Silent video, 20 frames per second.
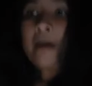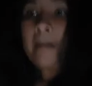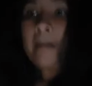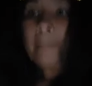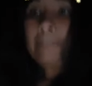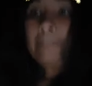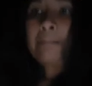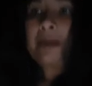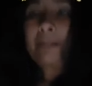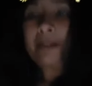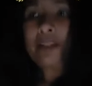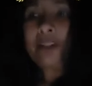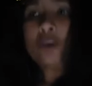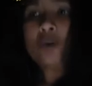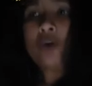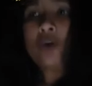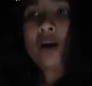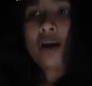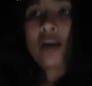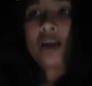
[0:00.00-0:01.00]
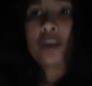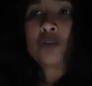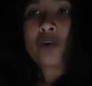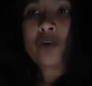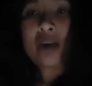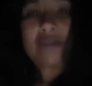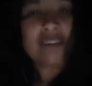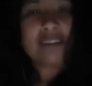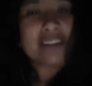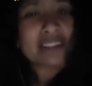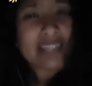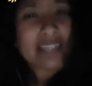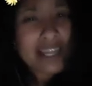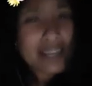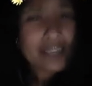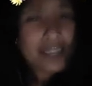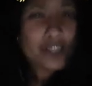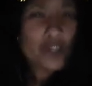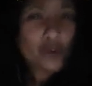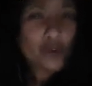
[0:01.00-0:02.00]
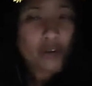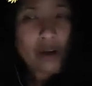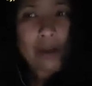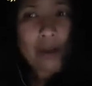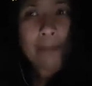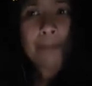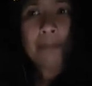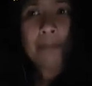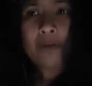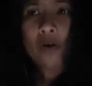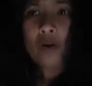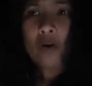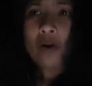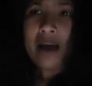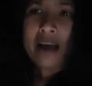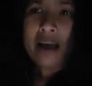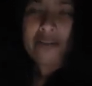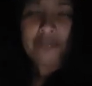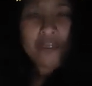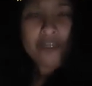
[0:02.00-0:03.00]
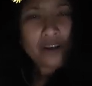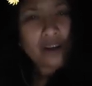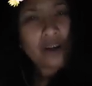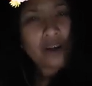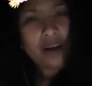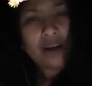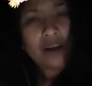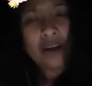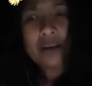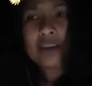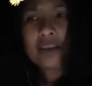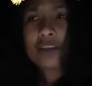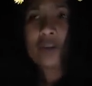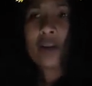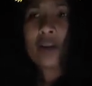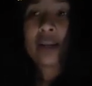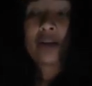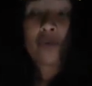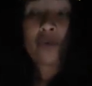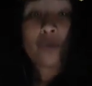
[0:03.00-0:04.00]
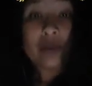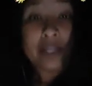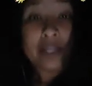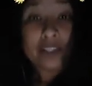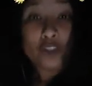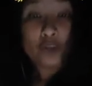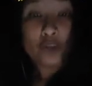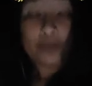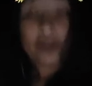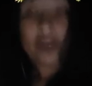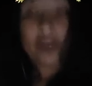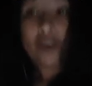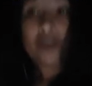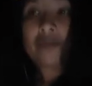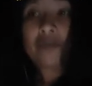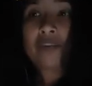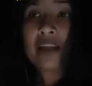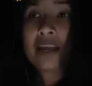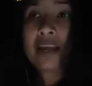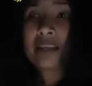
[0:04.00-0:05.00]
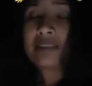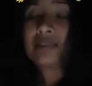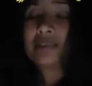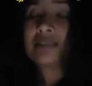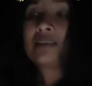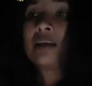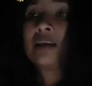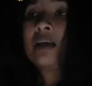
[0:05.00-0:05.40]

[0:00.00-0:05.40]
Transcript: People who are traveling to like Europe or Africa, you know, like really super long flights,